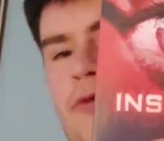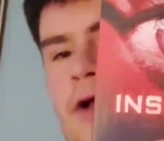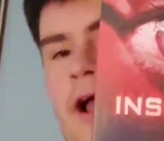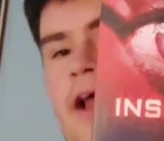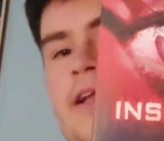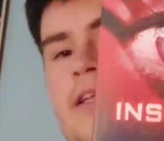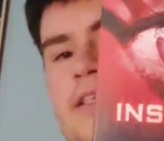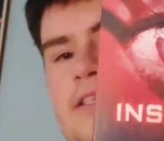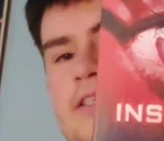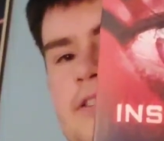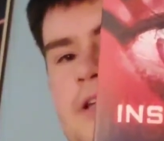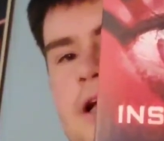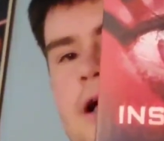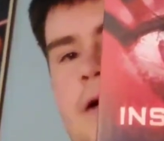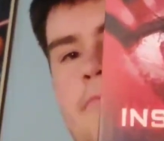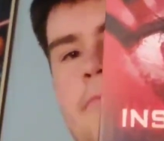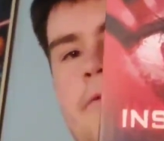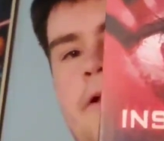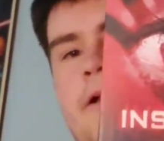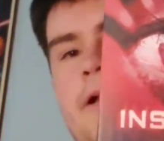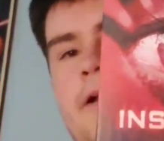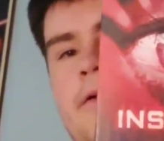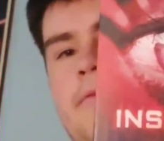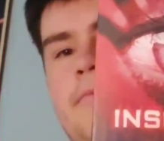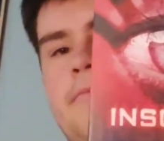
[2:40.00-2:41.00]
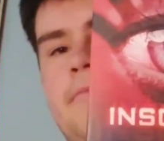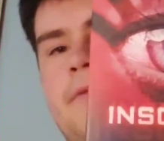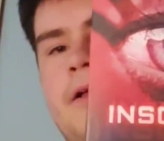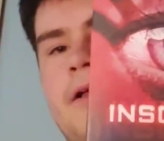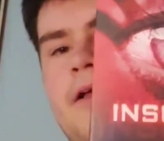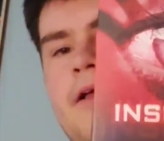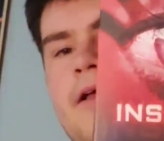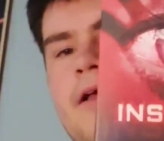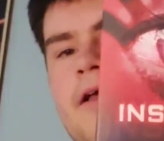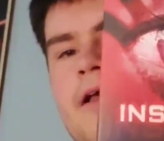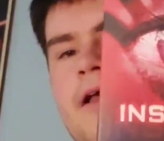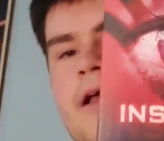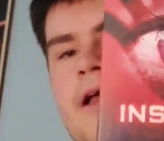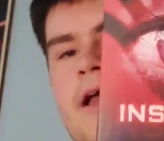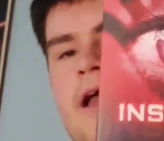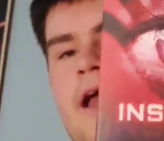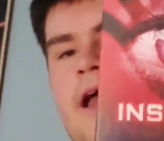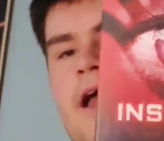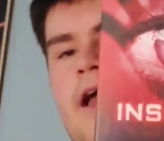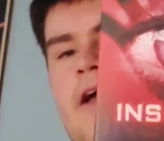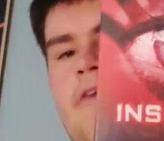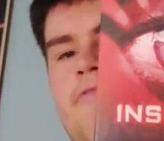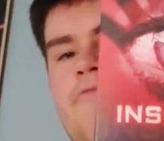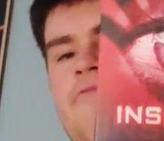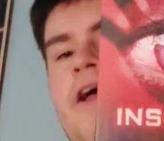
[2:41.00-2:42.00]
read Insomnia
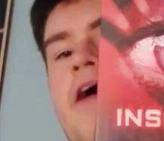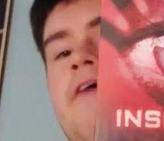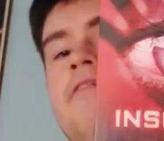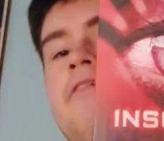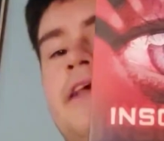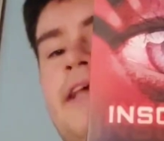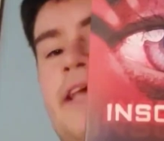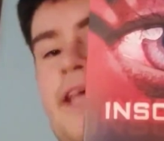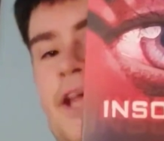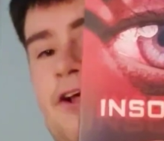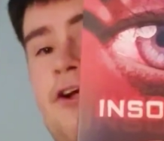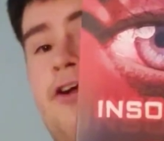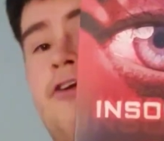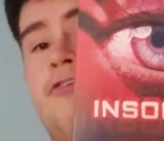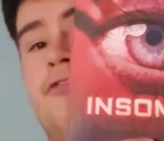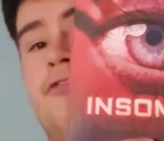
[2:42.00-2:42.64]
have found the cure